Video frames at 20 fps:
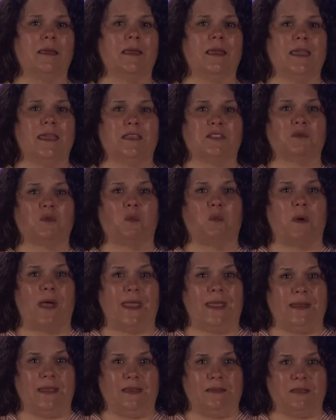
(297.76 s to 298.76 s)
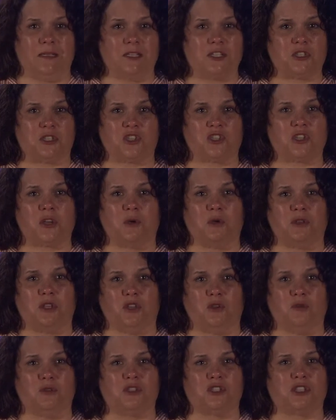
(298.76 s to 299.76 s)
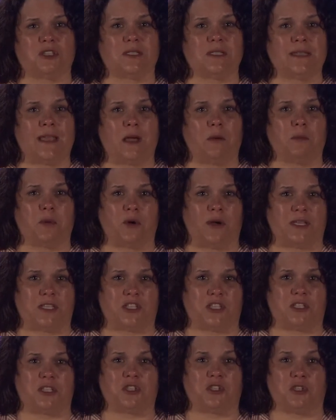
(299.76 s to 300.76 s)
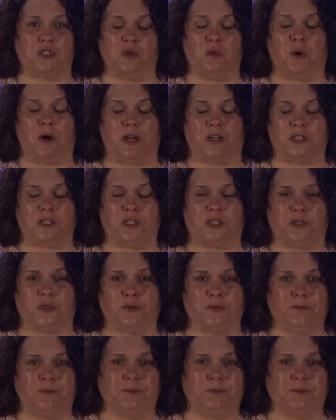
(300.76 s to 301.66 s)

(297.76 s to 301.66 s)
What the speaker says: He's waiting to show you just how precious you are too.